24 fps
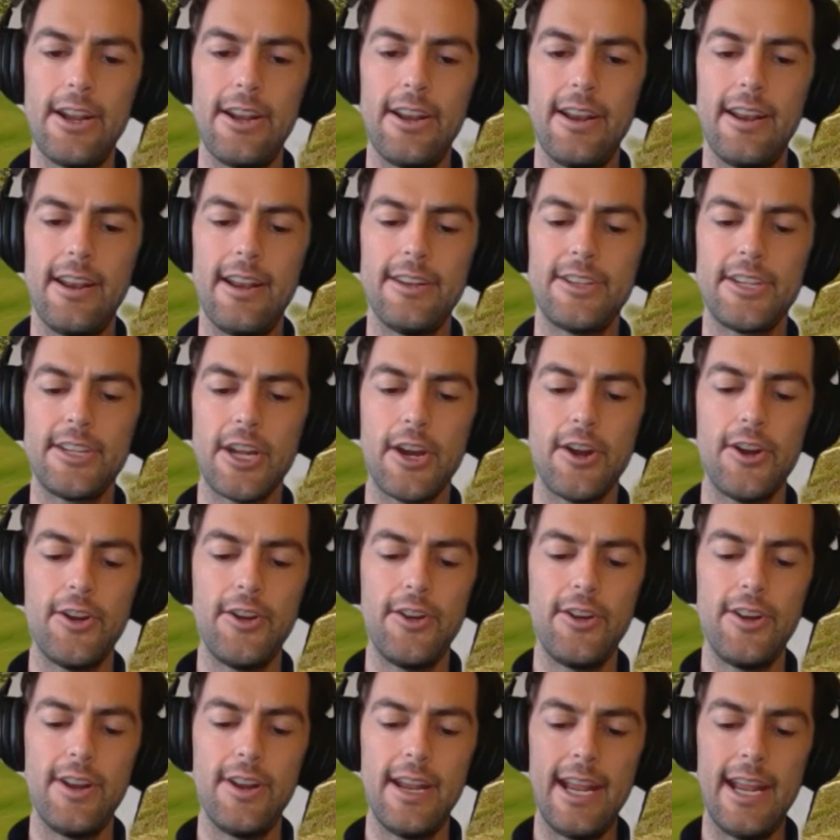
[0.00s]
So
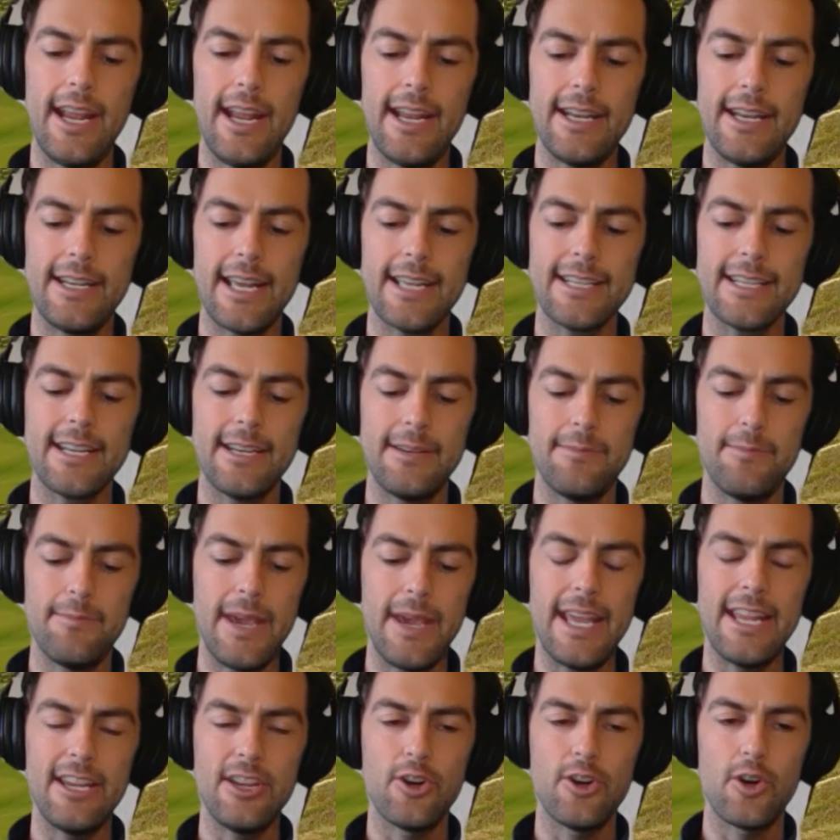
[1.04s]
it doesn't
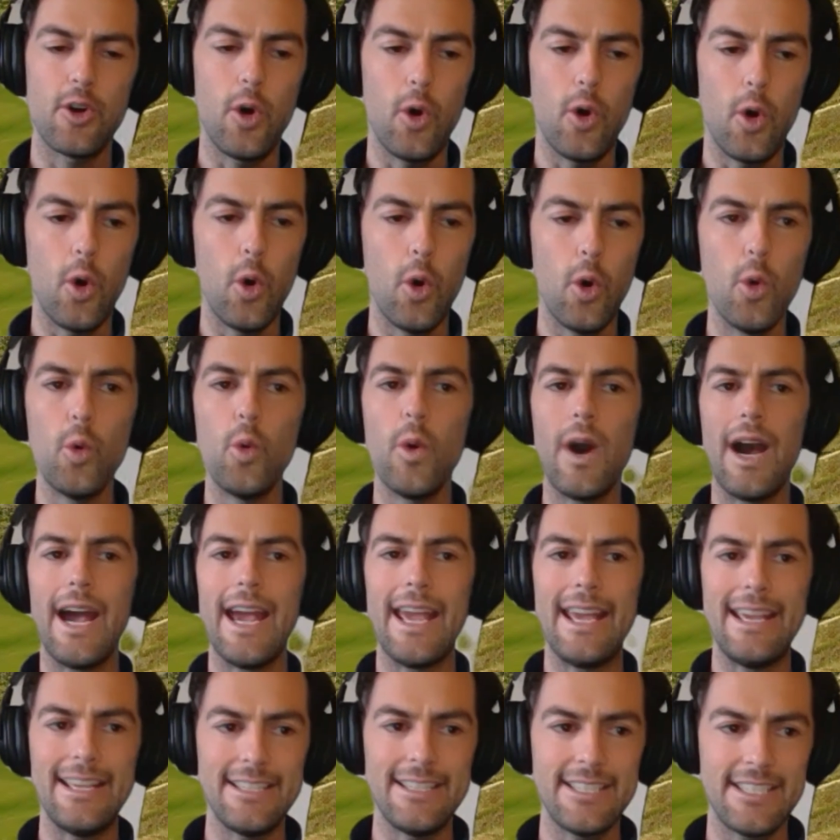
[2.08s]
mean you're
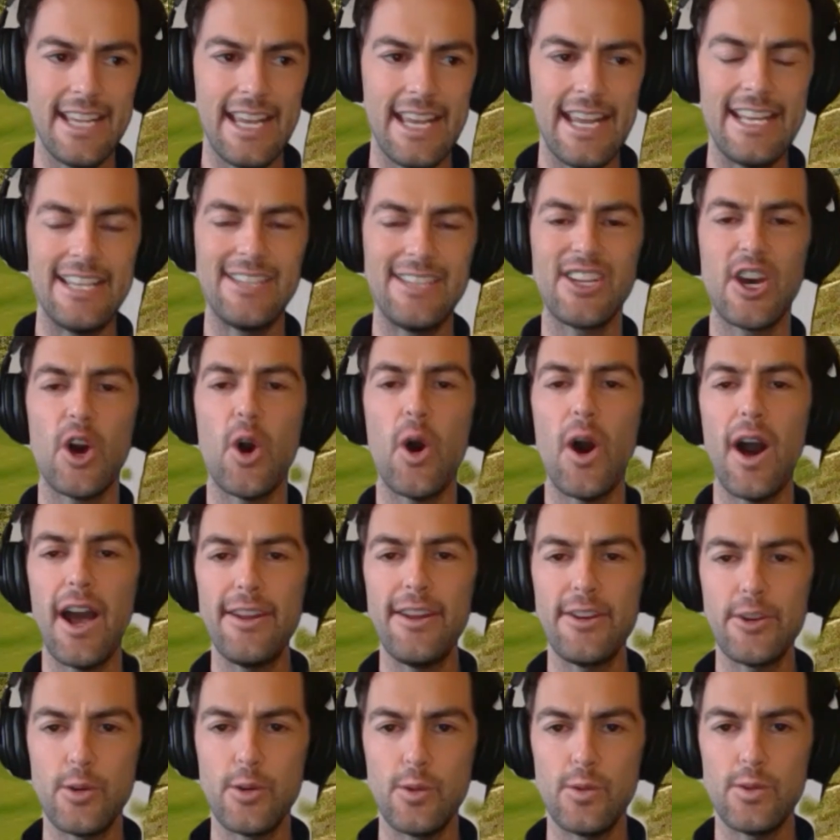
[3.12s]
always
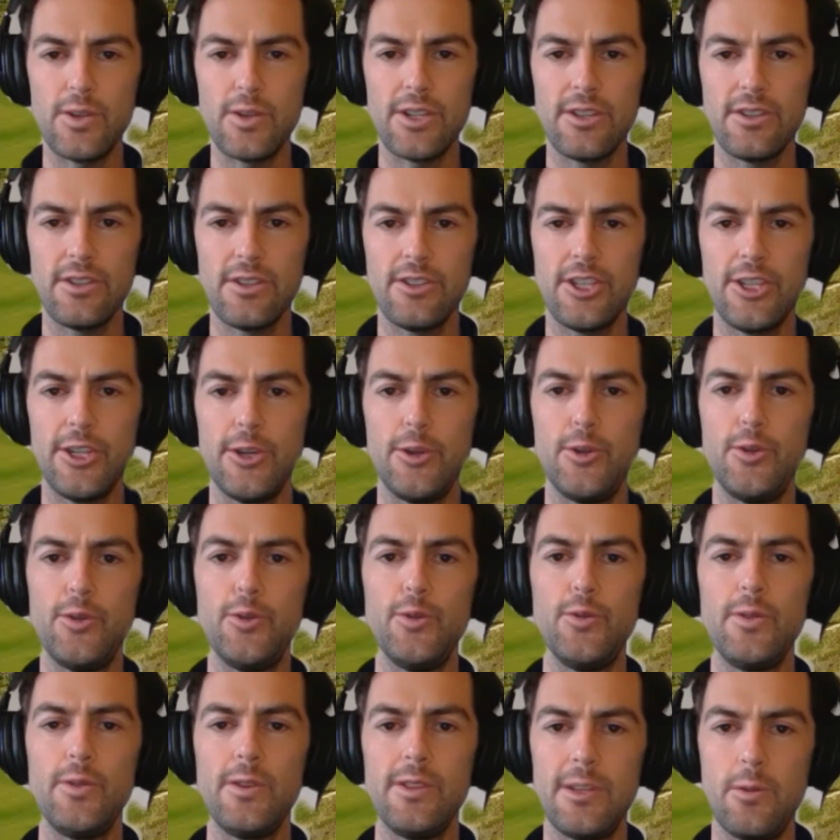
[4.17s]
entitled
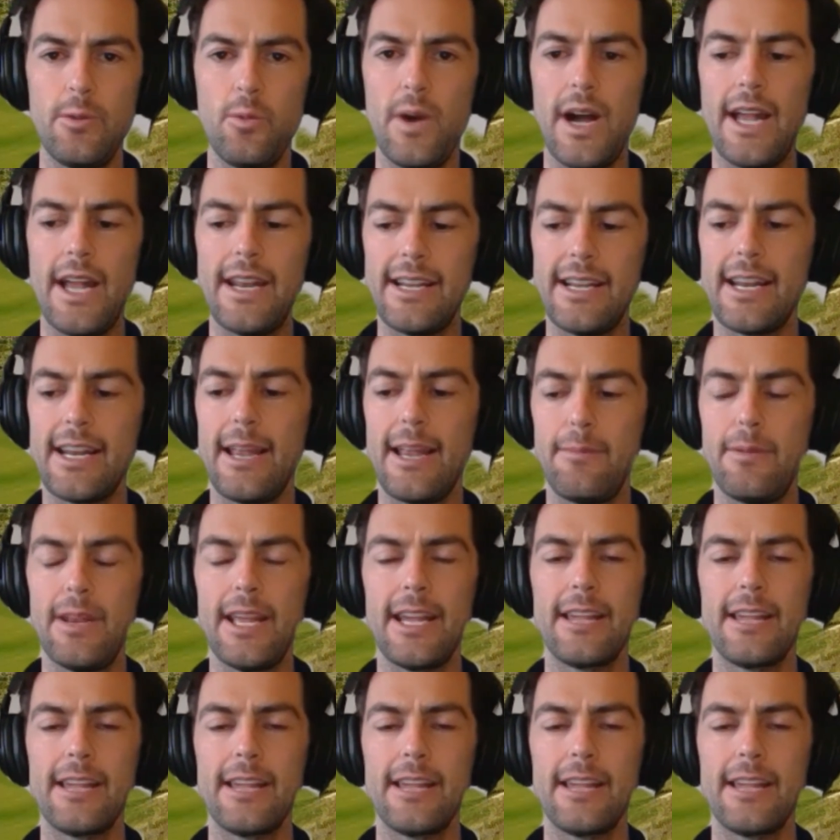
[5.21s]
to the 1 club
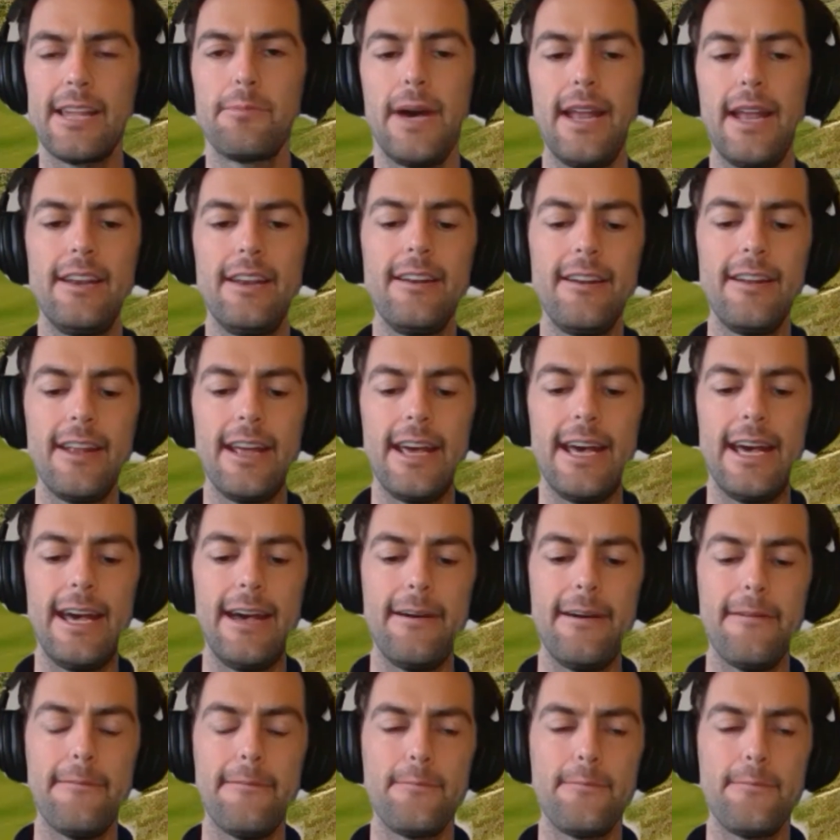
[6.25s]
length, but
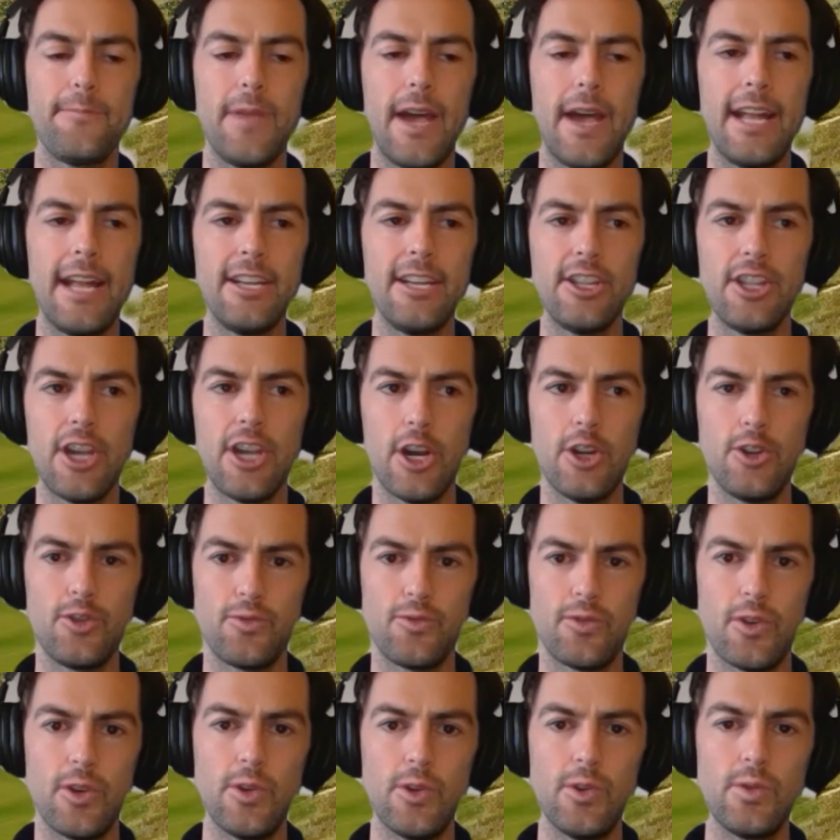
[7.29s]
under those
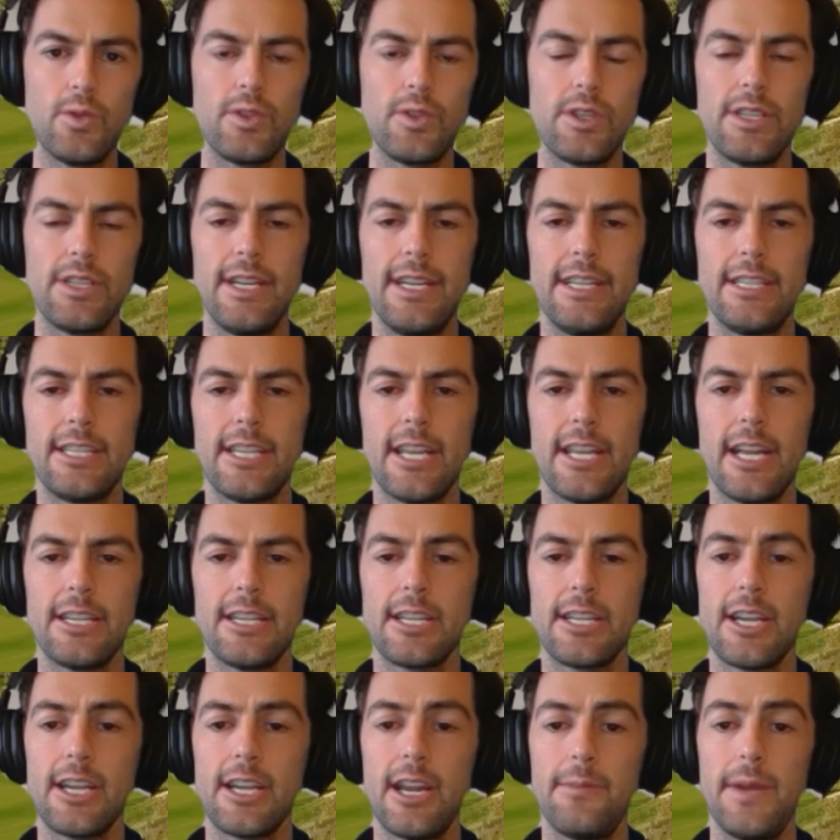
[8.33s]
rules, it's
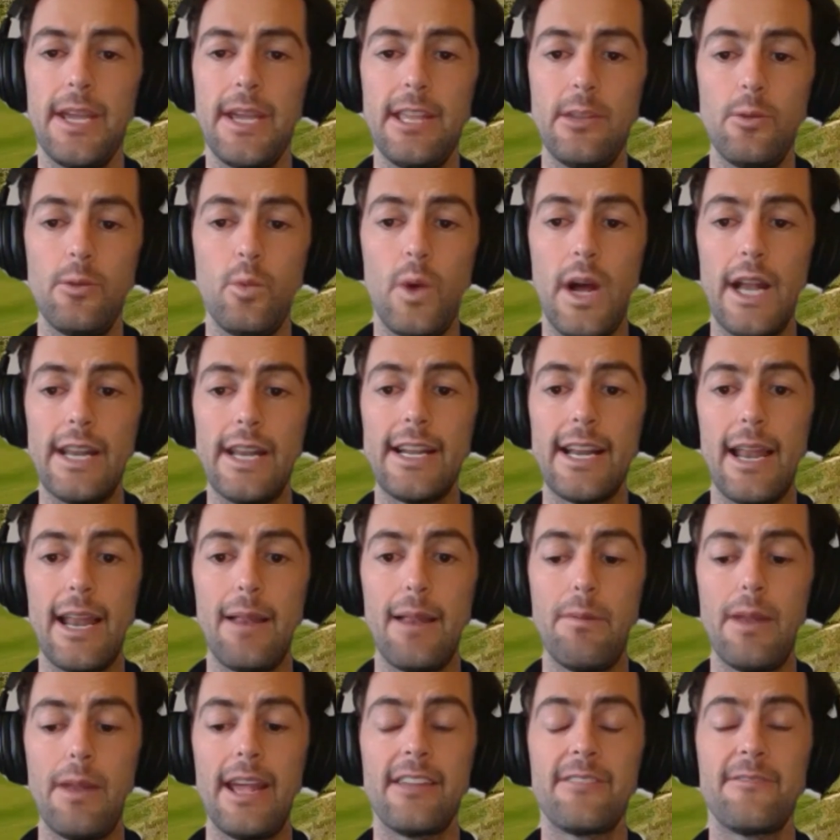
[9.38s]
just going to be the 1 club
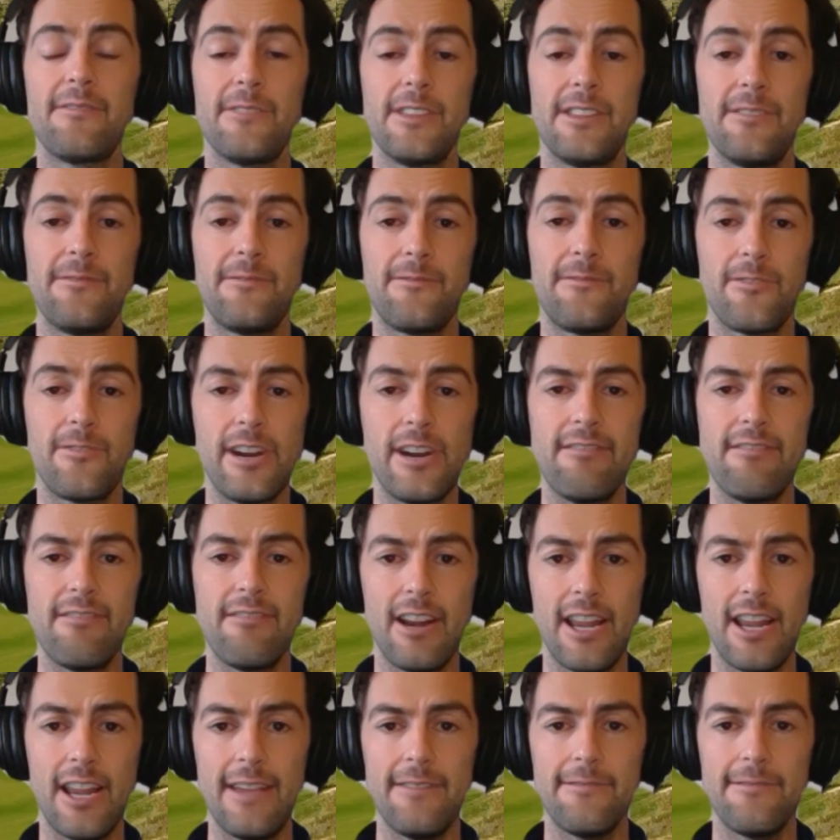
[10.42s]
length for the free
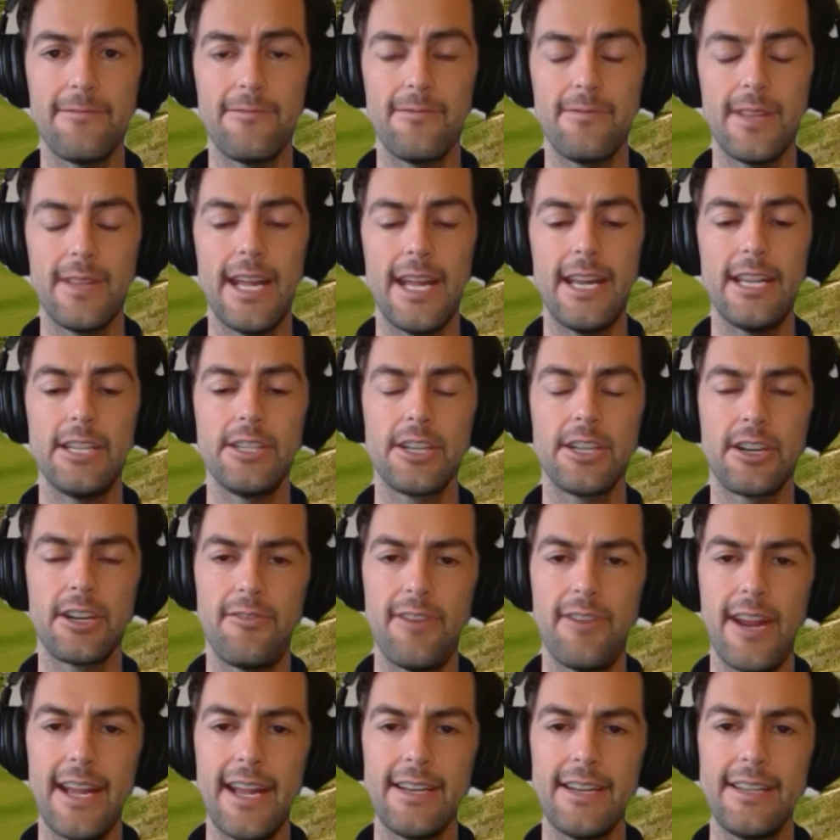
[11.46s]
relief. That is
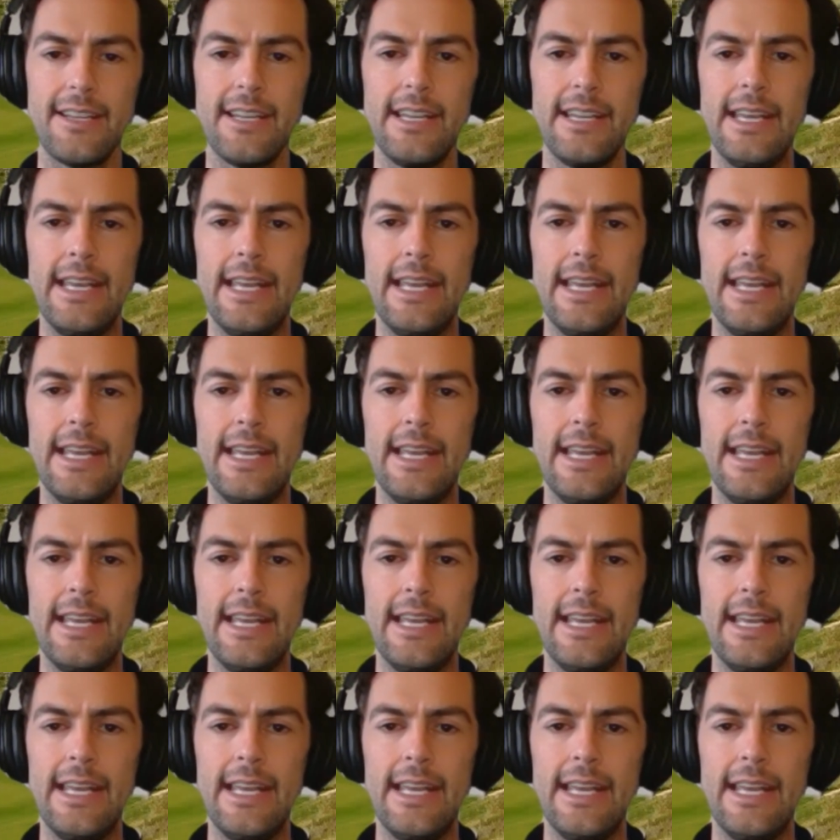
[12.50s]
correct.